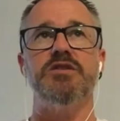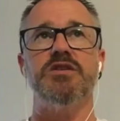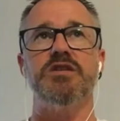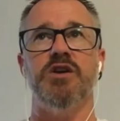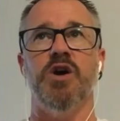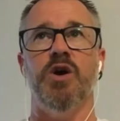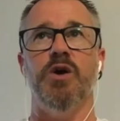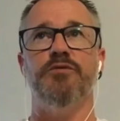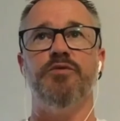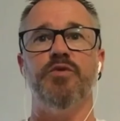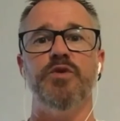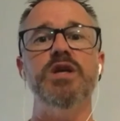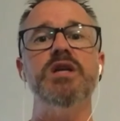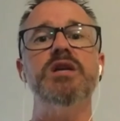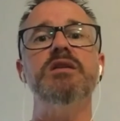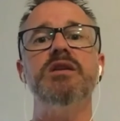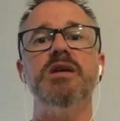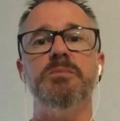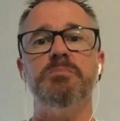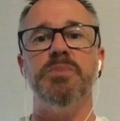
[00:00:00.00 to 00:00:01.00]
so if we
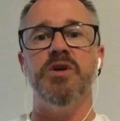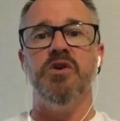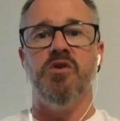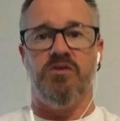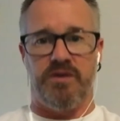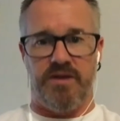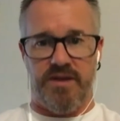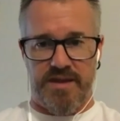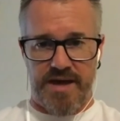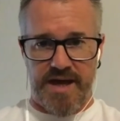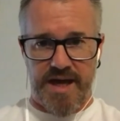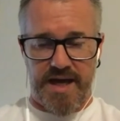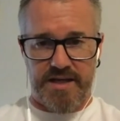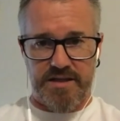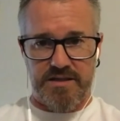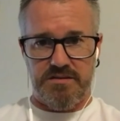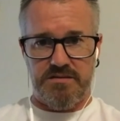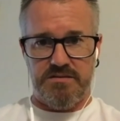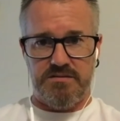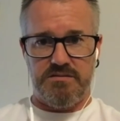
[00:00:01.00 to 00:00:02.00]
can get beyond that
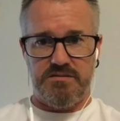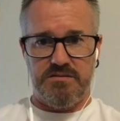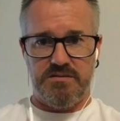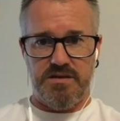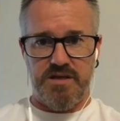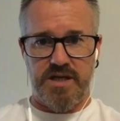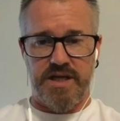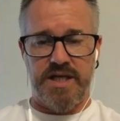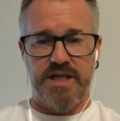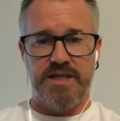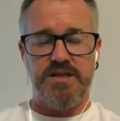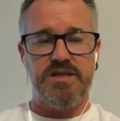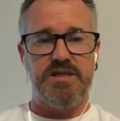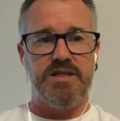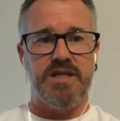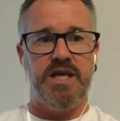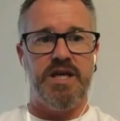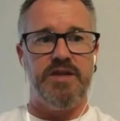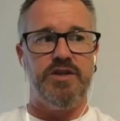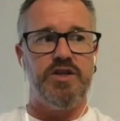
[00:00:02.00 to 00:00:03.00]
yes. and
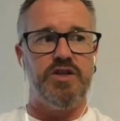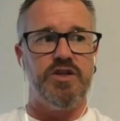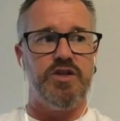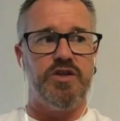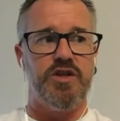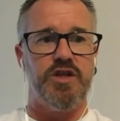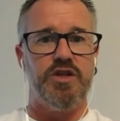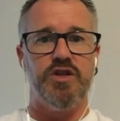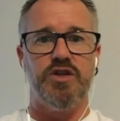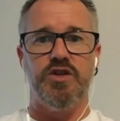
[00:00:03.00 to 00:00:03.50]
understand that, that